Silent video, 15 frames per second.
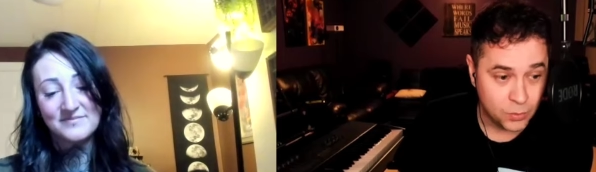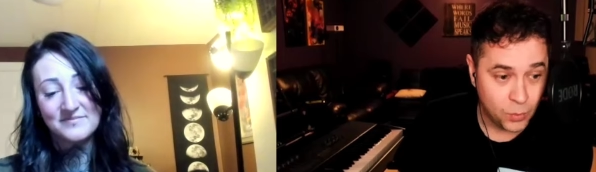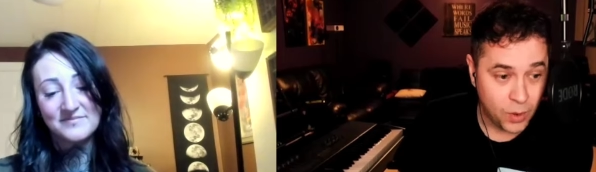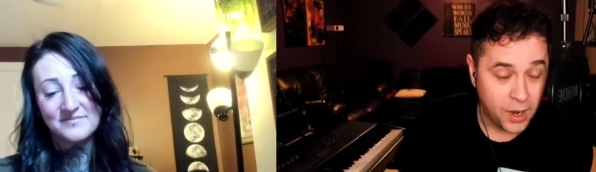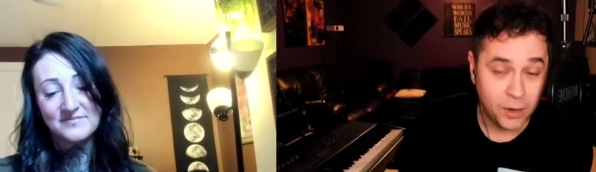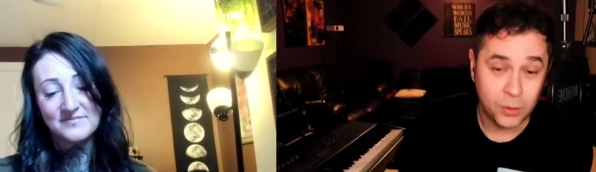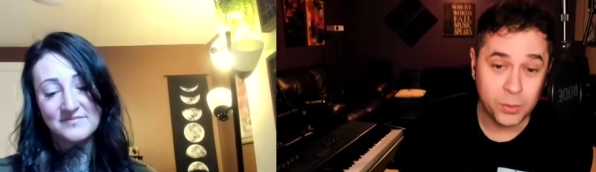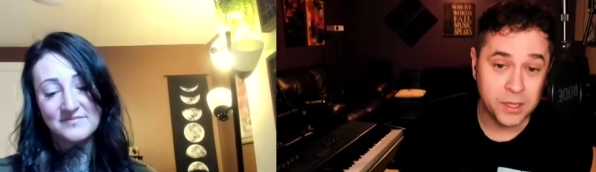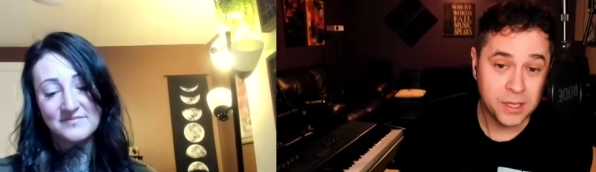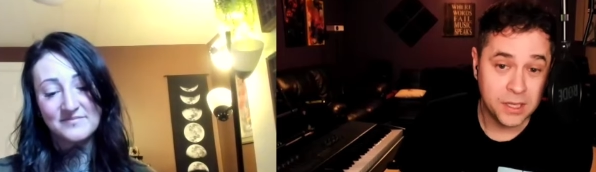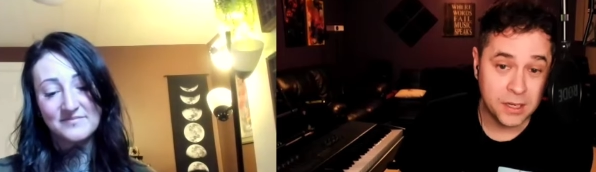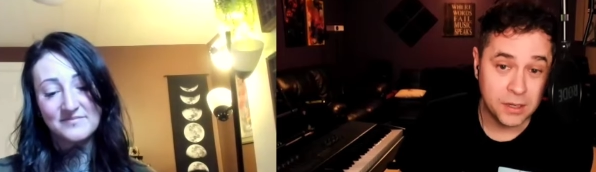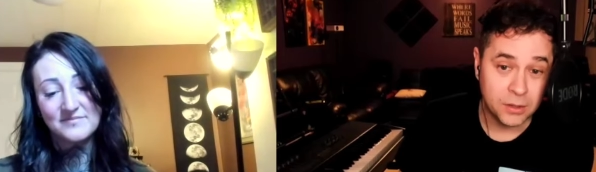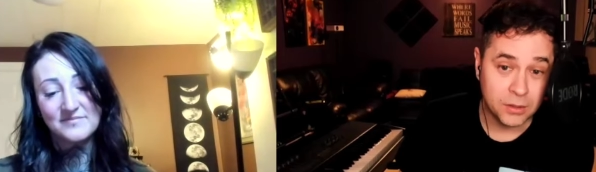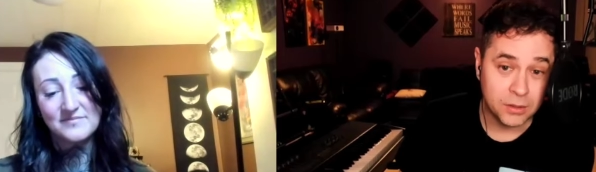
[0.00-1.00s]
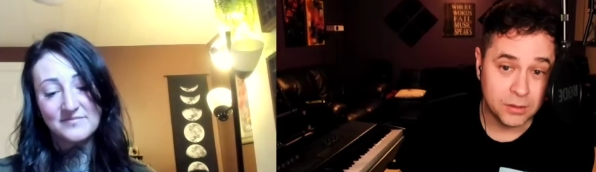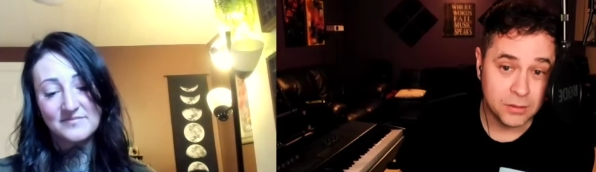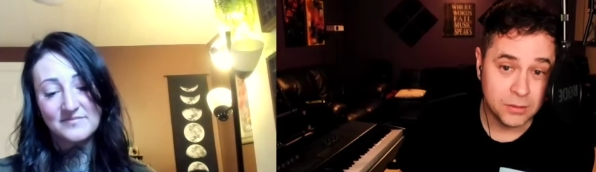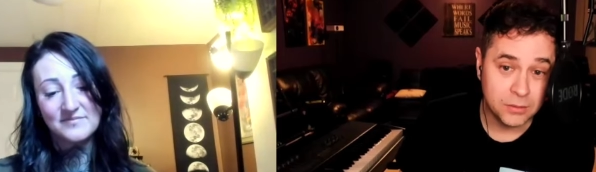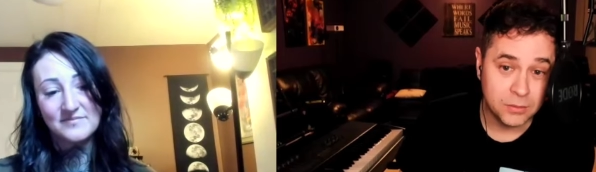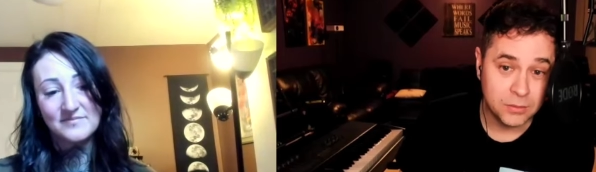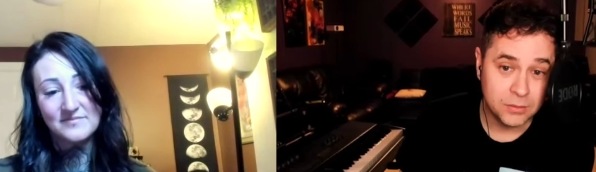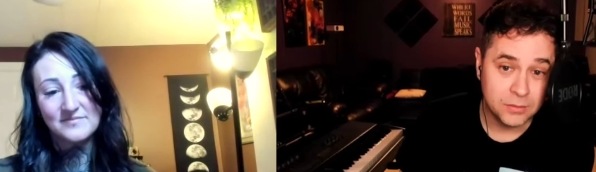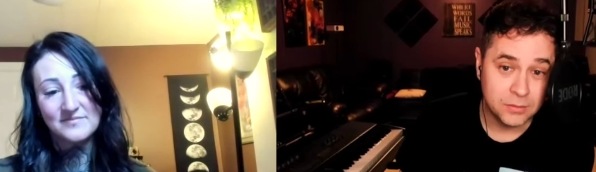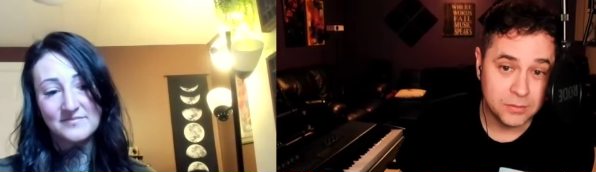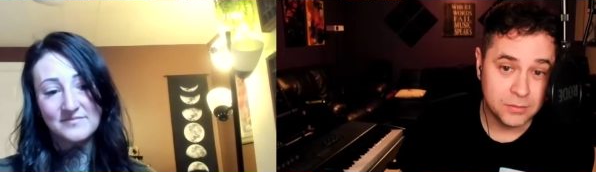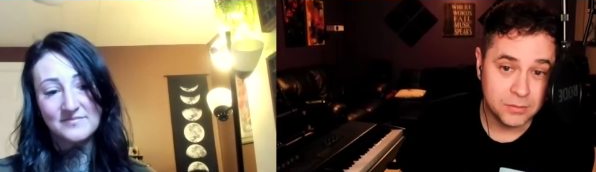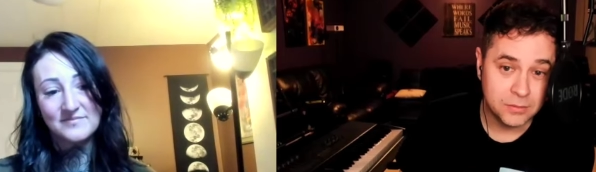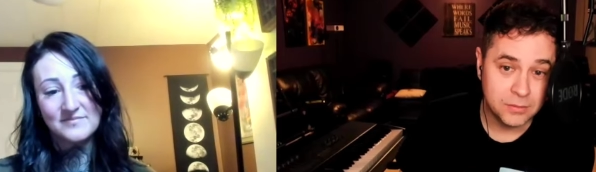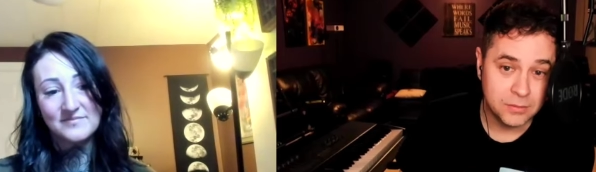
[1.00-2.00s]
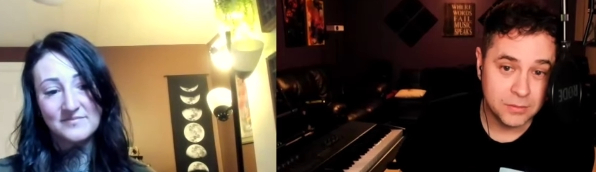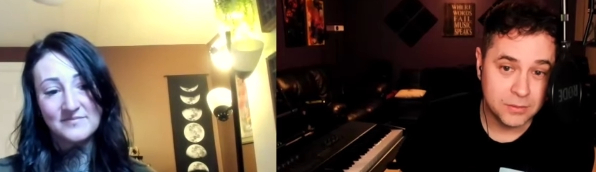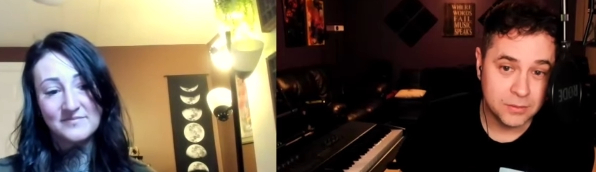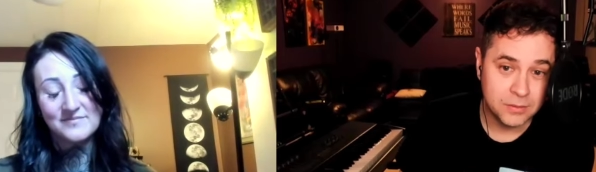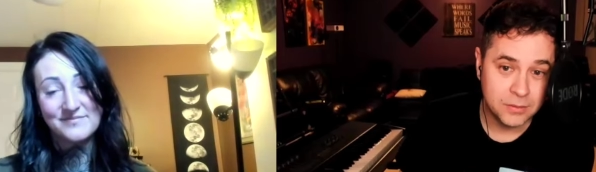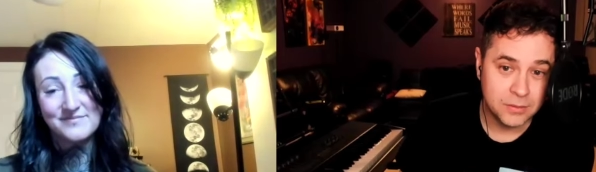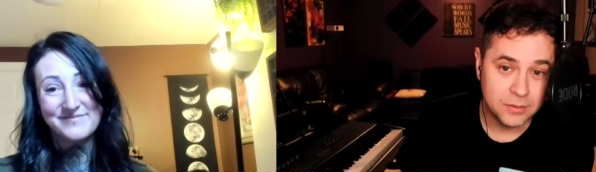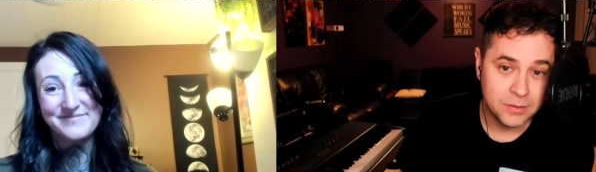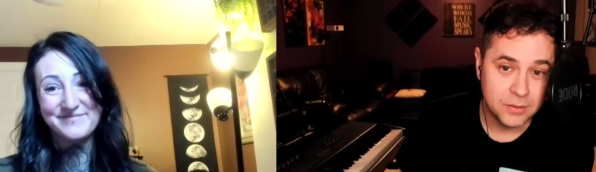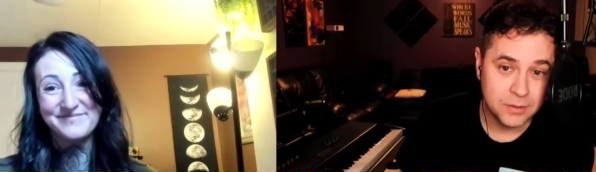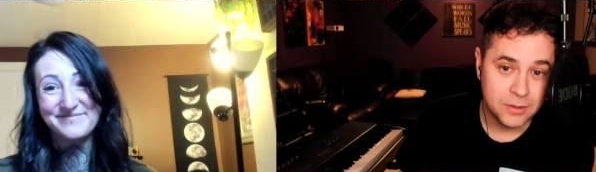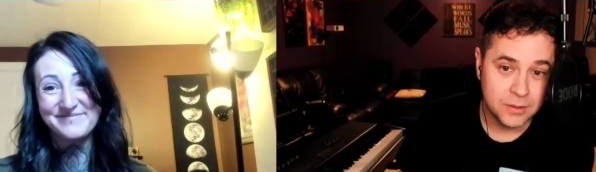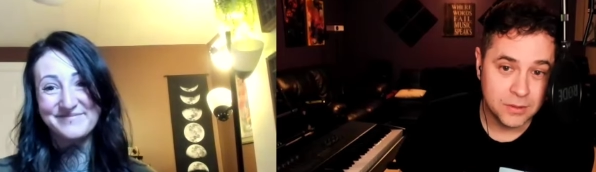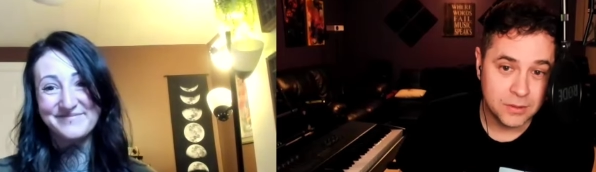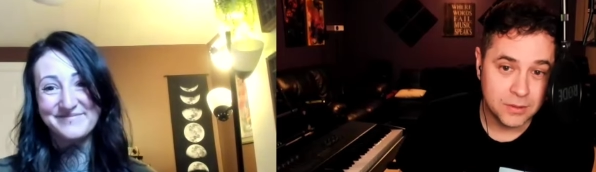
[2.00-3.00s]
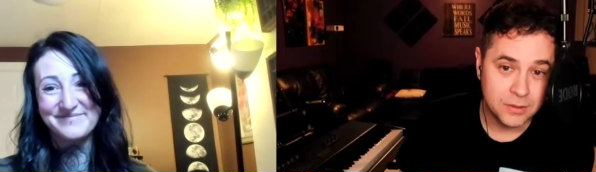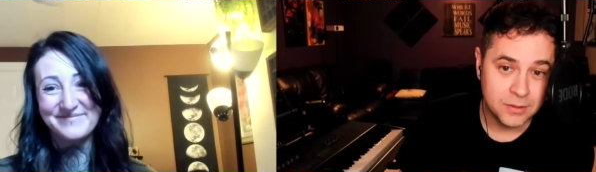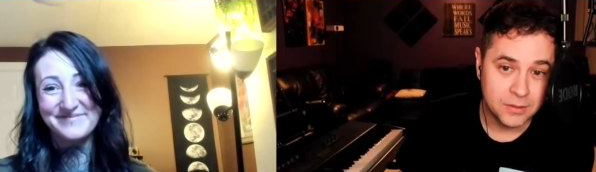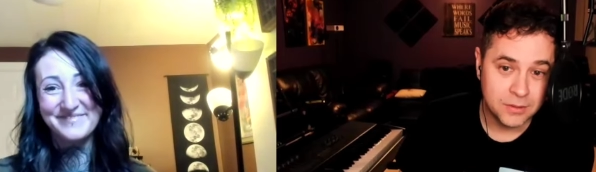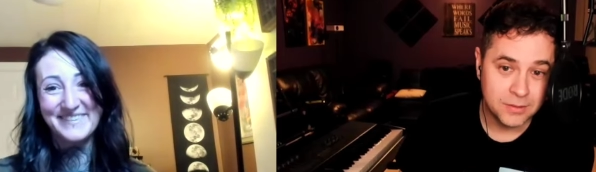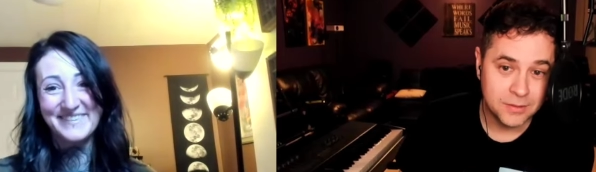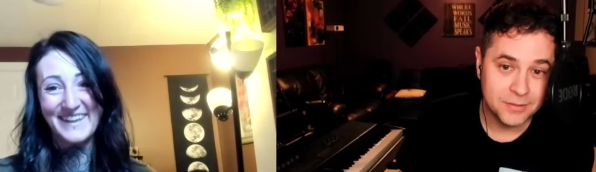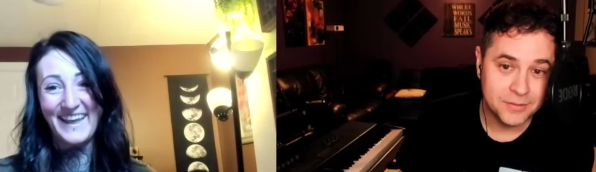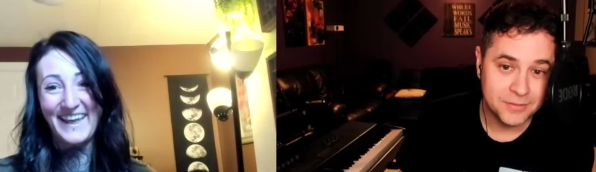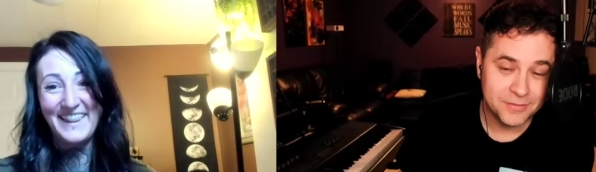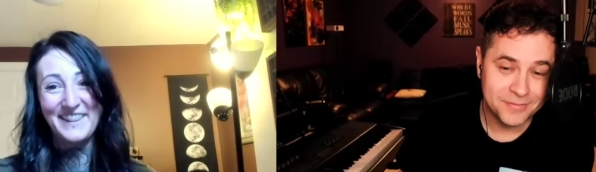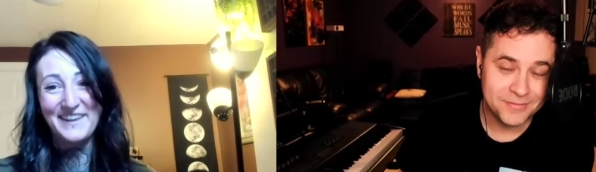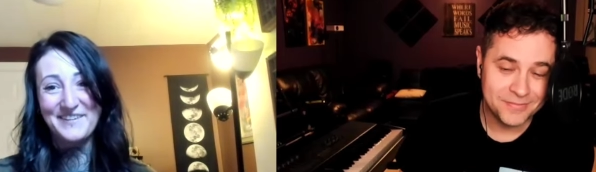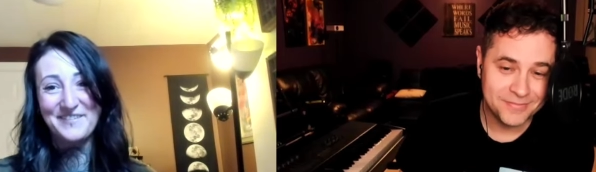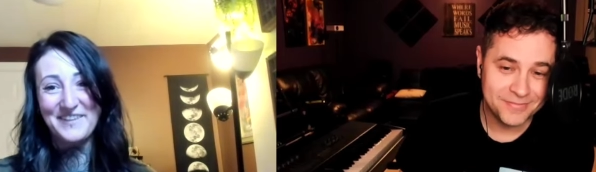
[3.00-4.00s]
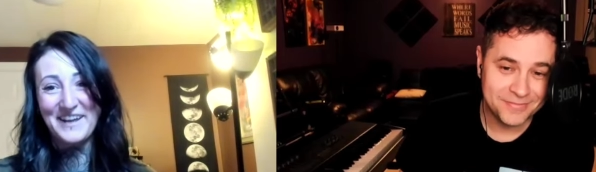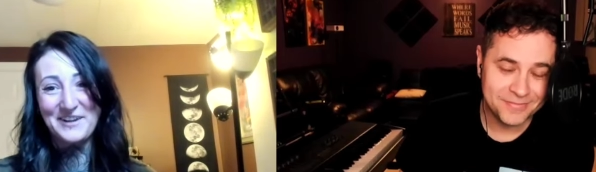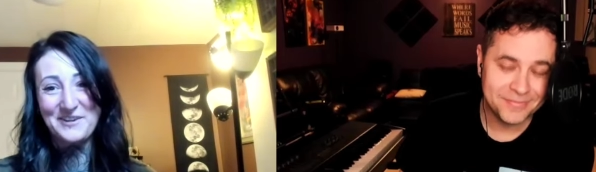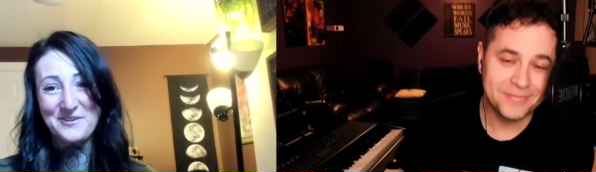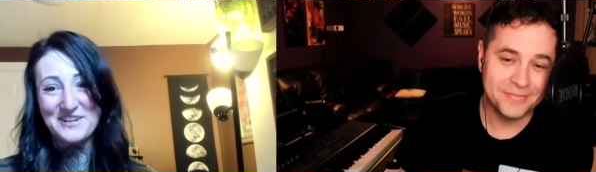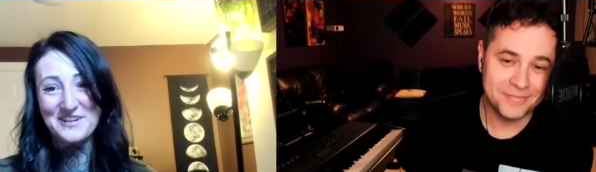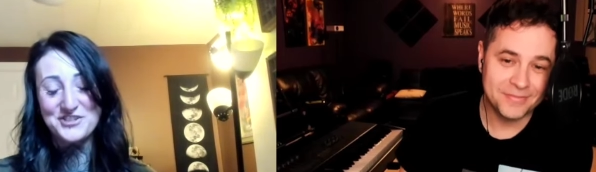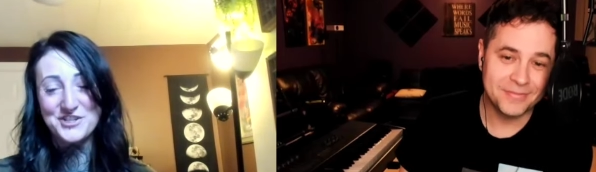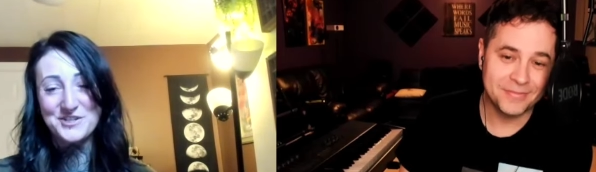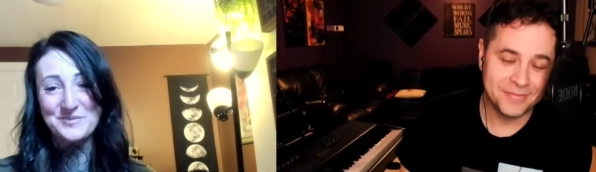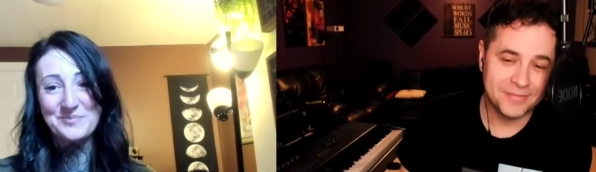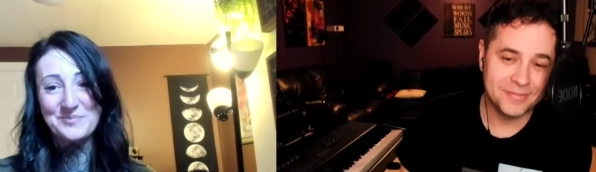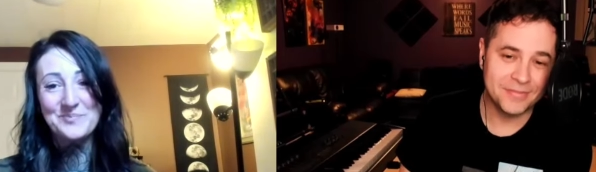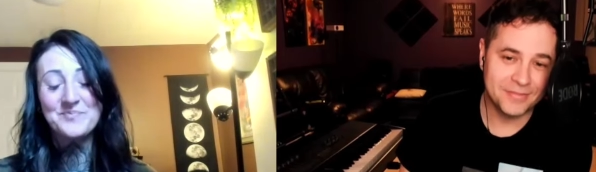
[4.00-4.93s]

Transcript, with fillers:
Speaker 1: why are we here?
Speaker 2: Mm, I love that question.